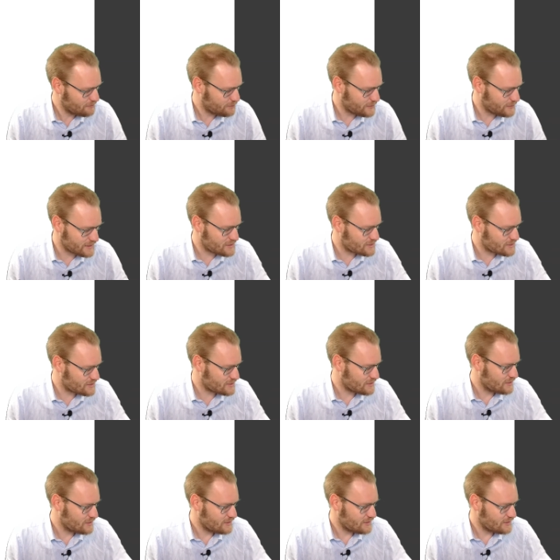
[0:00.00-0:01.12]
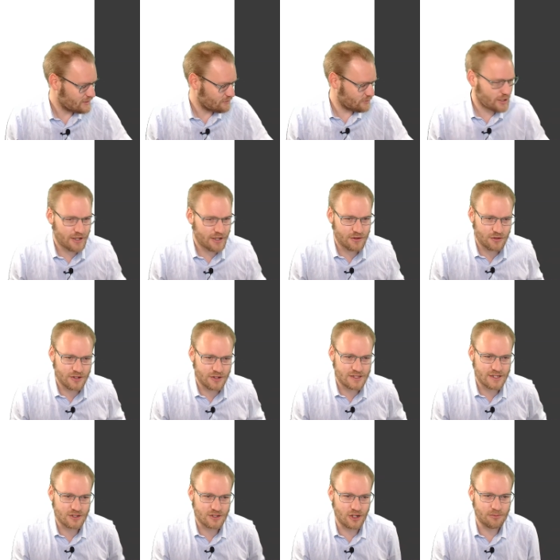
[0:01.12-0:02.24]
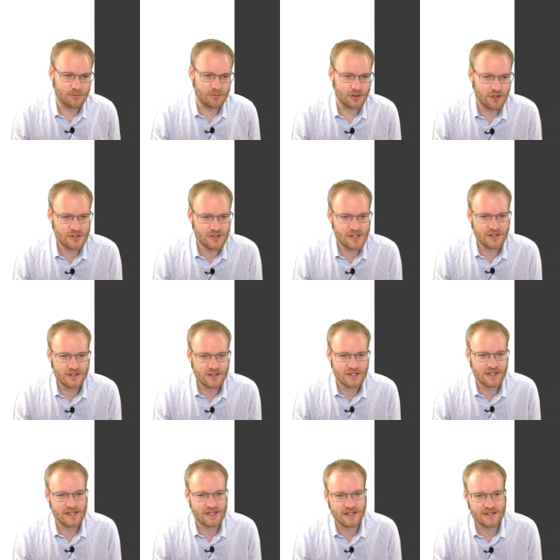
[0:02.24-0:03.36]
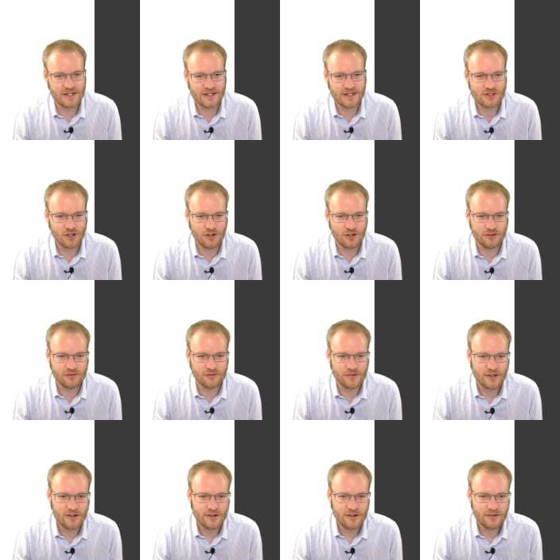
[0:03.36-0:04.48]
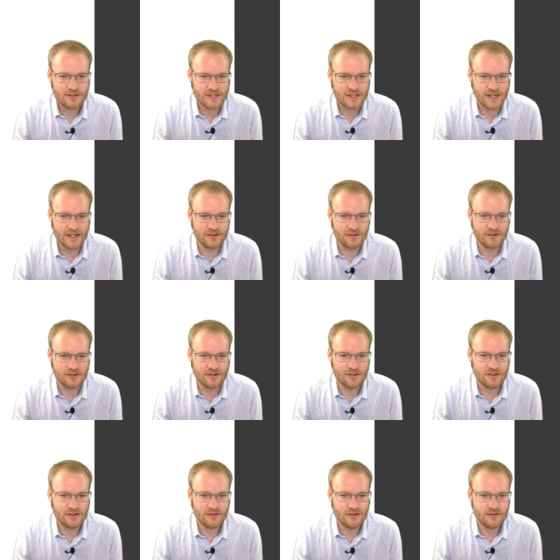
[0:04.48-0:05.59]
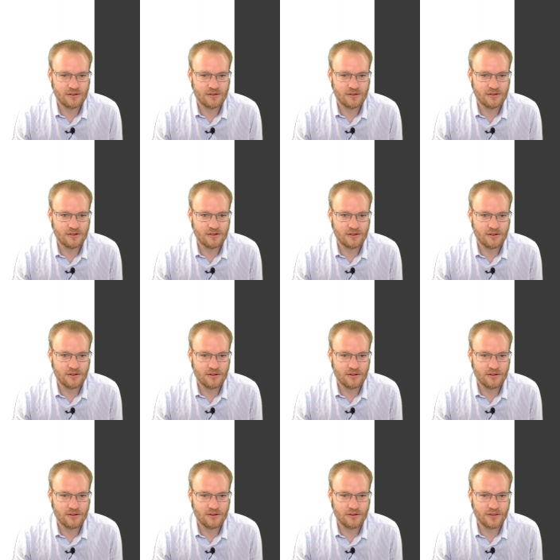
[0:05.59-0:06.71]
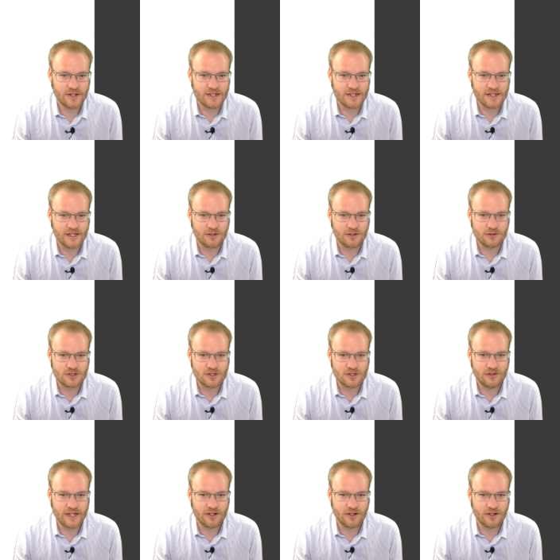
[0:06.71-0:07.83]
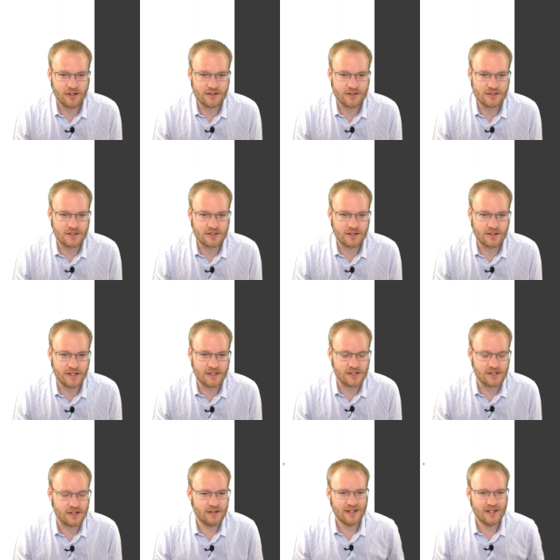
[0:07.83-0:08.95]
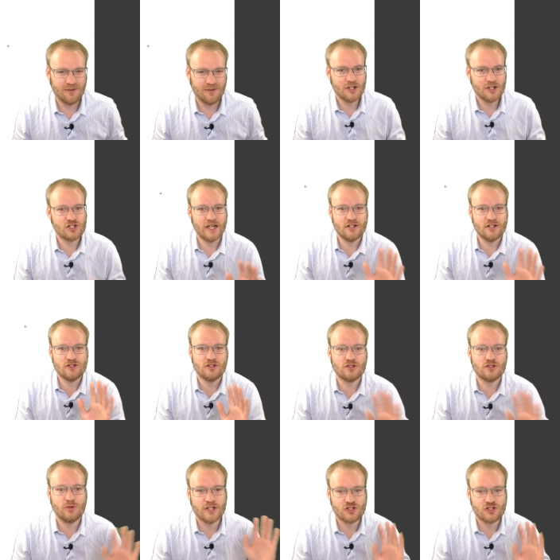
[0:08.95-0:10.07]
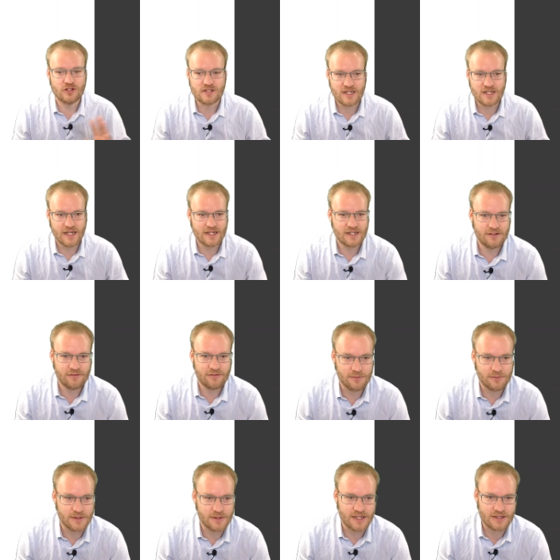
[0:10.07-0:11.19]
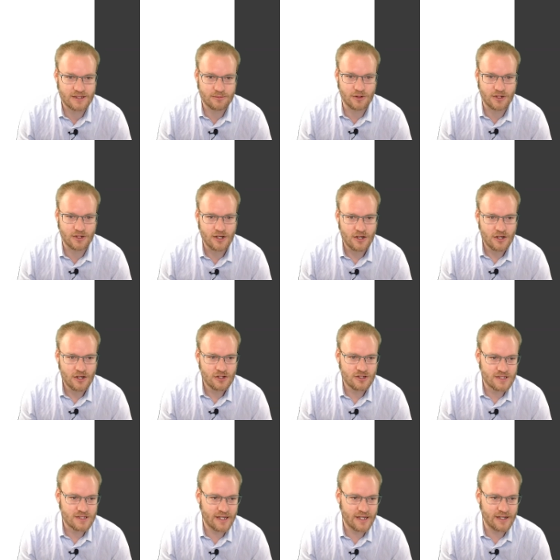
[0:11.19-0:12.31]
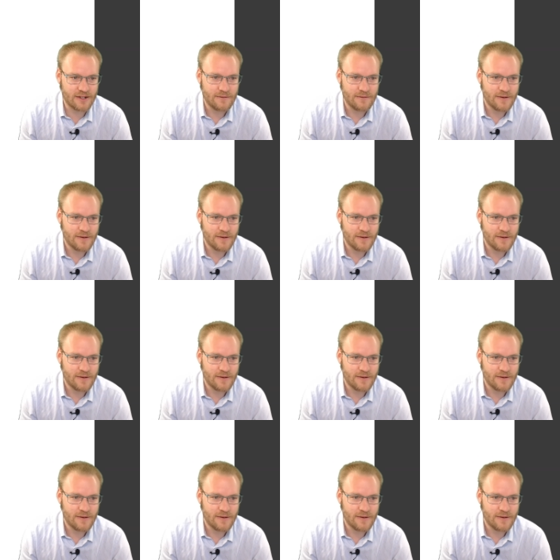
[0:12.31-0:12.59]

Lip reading: But we're going through this example. Using this identity, solve sine theta equals 3 cos theta. Now I'm going to change this question slightly from the textbook to say,